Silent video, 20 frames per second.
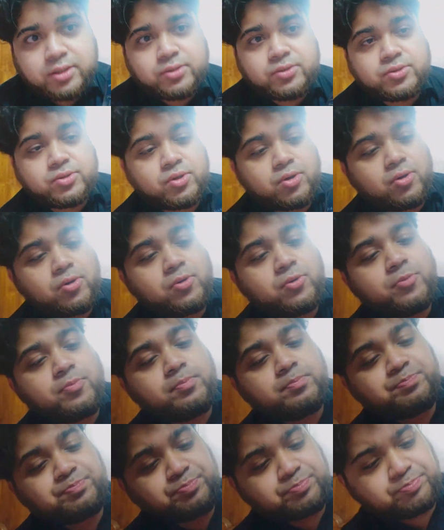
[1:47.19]

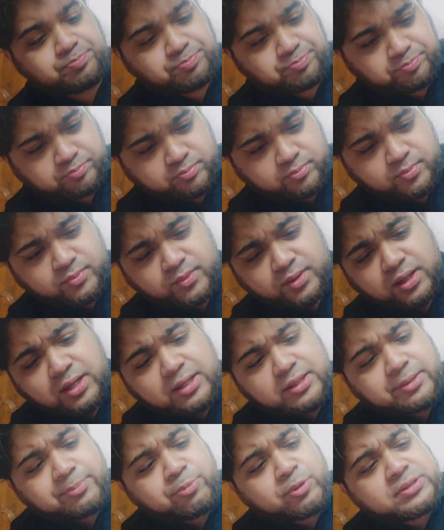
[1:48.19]
So
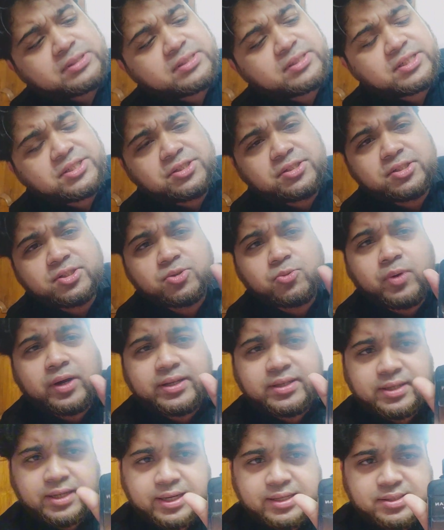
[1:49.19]
the presentation is
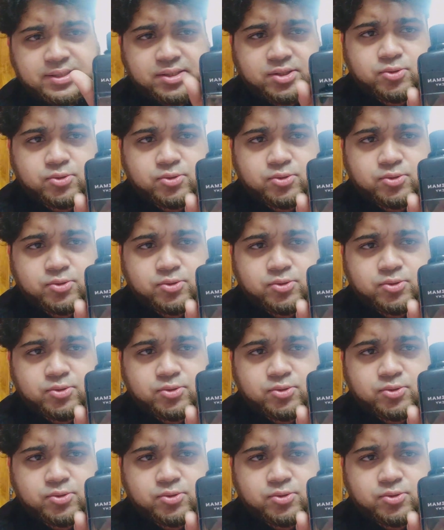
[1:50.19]
quite nice.